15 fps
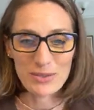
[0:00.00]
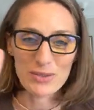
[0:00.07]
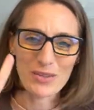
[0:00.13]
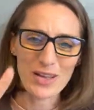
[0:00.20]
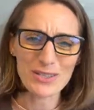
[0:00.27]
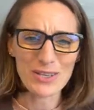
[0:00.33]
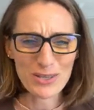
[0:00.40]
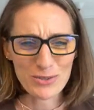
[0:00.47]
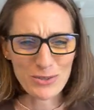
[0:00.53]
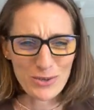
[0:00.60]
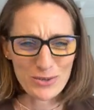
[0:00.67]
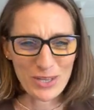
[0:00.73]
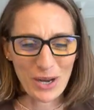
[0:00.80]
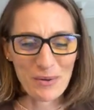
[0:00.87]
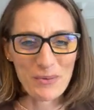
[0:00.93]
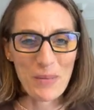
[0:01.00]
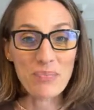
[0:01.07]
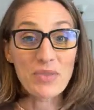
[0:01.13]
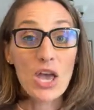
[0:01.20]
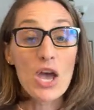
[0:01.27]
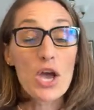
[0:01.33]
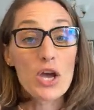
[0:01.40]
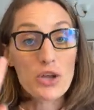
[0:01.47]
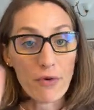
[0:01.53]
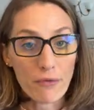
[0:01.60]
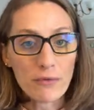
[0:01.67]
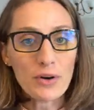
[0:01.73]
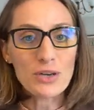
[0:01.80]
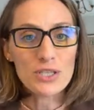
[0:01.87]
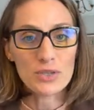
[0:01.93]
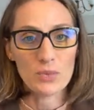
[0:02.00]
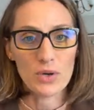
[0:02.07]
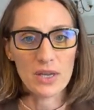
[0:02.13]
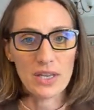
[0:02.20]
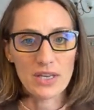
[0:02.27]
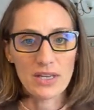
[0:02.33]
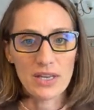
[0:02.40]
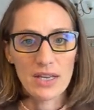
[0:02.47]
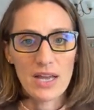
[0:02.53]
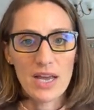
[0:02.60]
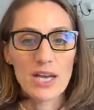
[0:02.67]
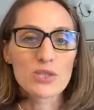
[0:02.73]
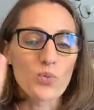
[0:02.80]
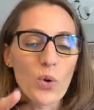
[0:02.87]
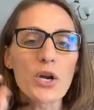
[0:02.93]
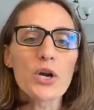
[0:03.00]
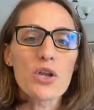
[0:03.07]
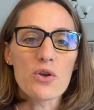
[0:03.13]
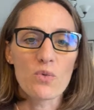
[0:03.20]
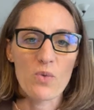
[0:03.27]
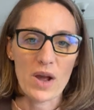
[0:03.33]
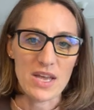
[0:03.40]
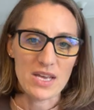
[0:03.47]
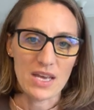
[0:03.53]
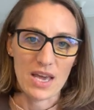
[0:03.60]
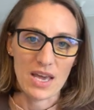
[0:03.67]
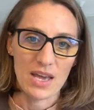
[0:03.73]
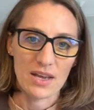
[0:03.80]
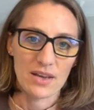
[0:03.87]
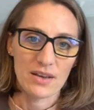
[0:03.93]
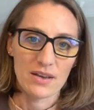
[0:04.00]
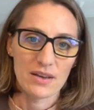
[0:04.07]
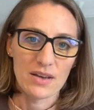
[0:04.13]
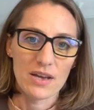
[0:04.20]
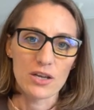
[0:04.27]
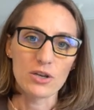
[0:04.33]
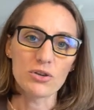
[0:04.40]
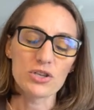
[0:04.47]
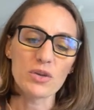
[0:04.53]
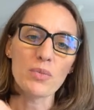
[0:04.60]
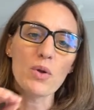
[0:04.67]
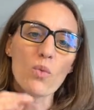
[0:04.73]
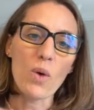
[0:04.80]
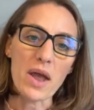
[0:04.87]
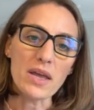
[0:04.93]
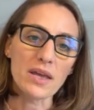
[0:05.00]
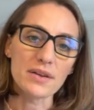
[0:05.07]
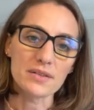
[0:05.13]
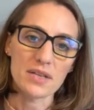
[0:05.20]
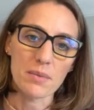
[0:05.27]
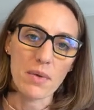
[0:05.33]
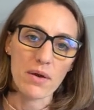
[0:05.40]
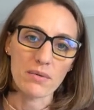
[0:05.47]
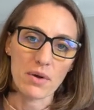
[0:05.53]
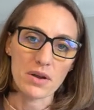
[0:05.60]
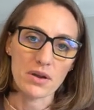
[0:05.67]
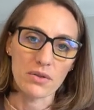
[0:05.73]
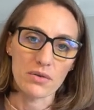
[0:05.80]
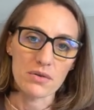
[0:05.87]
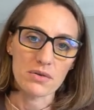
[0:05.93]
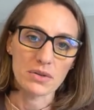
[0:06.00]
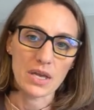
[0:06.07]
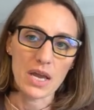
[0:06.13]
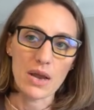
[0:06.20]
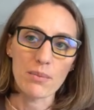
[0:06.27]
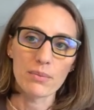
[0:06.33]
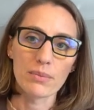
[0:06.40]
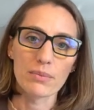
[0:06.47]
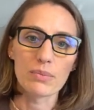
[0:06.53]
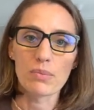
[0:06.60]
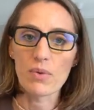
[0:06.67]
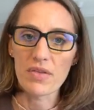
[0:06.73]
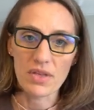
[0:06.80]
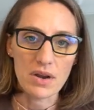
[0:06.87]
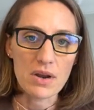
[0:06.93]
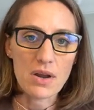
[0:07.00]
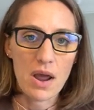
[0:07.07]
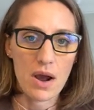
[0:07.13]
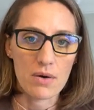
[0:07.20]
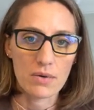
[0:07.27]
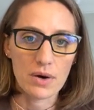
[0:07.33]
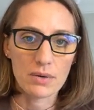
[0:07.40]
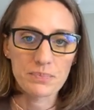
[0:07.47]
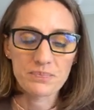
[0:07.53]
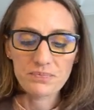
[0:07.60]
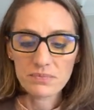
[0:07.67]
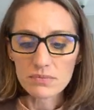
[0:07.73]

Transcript: So that's actually your second one. Your first one is when are you waking? and you should be waking semi-regularly within an hour.